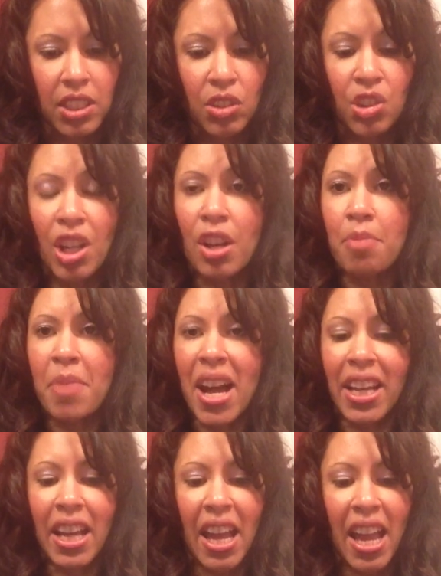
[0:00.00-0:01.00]

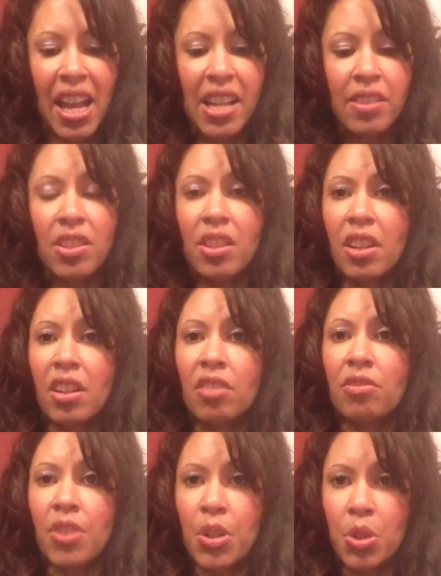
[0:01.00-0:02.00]
Jeremiah 8,
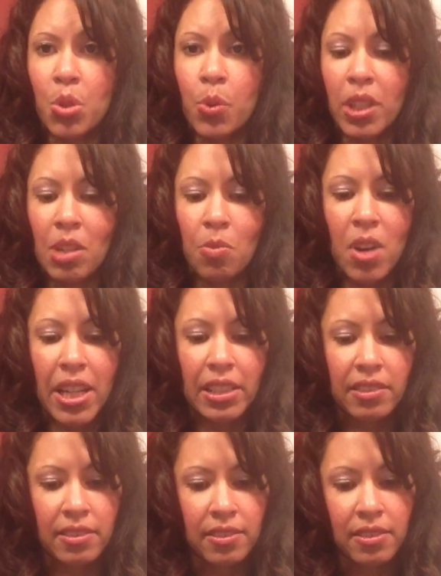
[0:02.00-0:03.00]
verse 21,
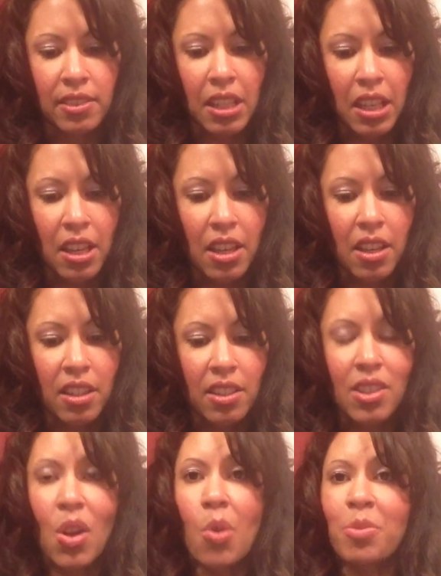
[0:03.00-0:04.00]

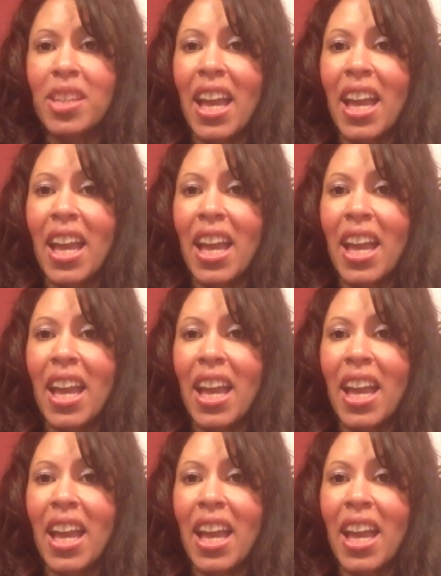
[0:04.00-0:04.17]
Psalms